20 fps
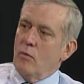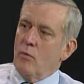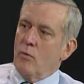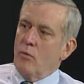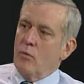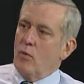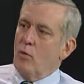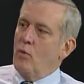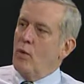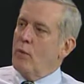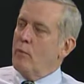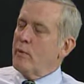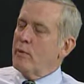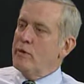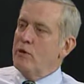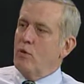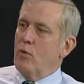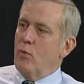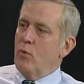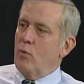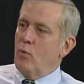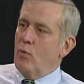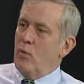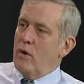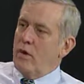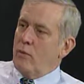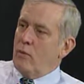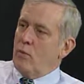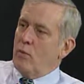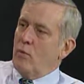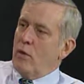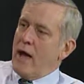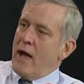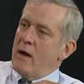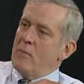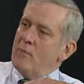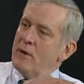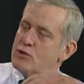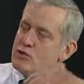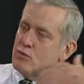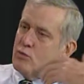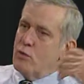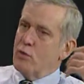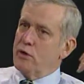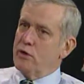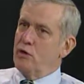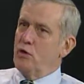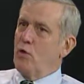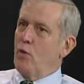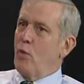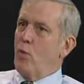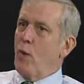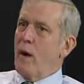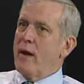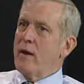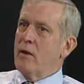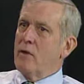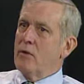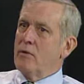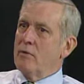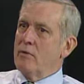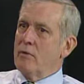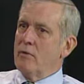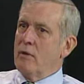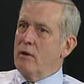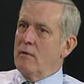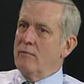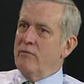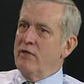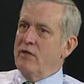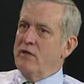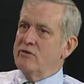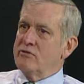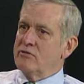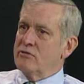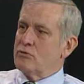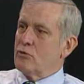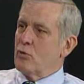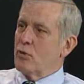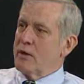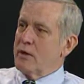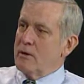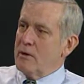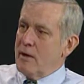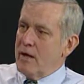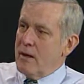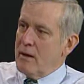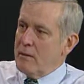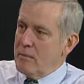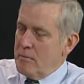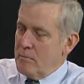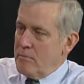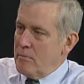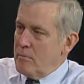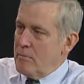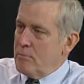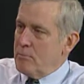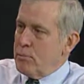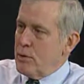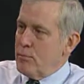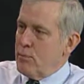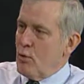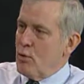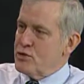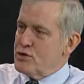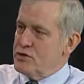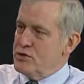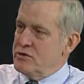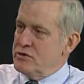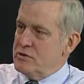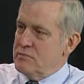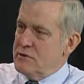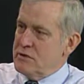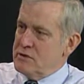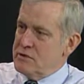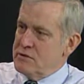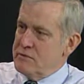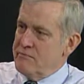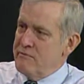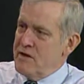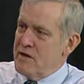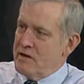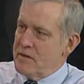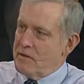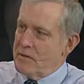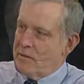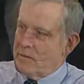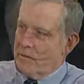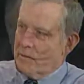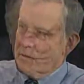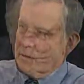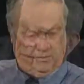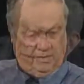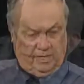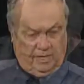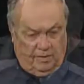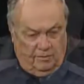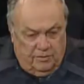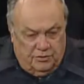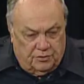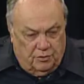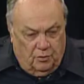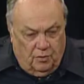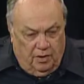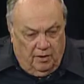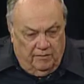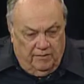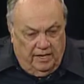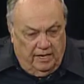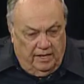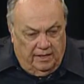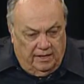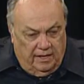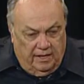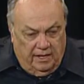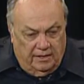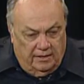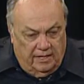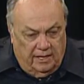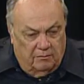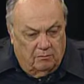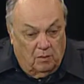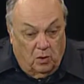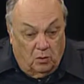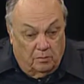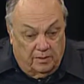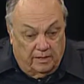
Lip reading: What were you? How much were you aware of the historic proportions of this event? I don't think I was aware of anything at that moment.